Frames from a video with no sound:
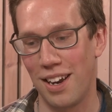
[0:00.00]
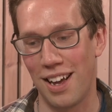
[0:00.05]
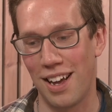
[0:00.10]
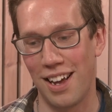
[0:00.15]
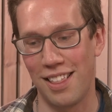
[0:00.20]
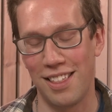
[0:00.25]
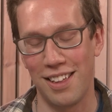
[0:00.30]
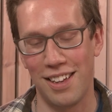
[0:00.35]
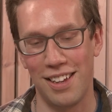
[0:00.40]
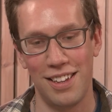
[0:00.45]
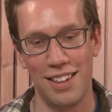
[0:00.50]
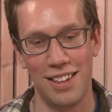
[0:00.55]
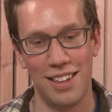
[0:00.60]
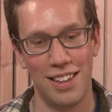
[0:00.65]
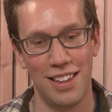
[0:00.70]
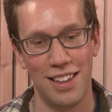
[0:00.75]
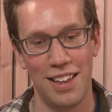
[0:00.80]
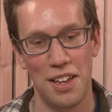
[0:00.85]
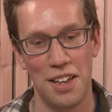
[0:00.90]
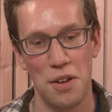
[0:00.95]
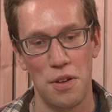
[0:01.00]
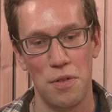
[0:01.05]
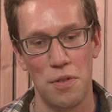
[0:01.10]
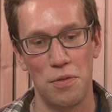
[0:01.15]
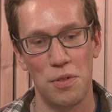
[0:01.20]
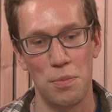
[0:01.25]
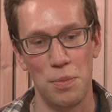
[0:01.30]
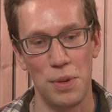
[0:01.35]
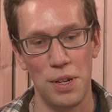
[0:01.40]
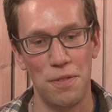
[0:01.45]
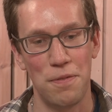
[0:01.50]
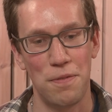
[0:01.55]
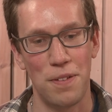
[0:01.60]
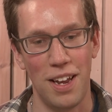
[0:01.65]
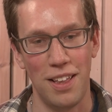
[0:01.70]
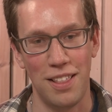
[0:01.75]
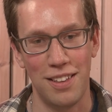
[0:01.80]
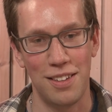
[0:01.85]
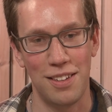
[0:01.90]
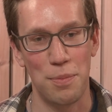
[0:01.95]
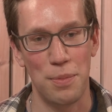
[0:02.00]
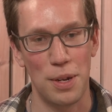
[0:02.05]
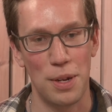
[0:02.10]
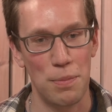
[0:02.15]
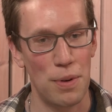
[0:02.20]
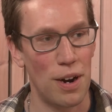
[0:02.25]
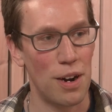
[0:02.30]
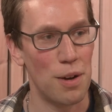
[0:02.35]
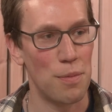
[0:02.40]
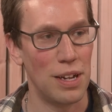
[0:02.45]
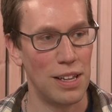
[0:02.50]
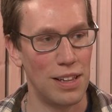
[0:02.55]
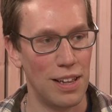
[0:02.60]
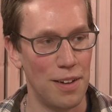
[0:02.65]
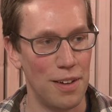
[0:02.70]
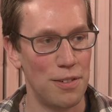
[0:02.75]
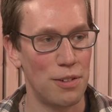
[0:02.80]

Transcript: I think for me, faith is a big part of my life,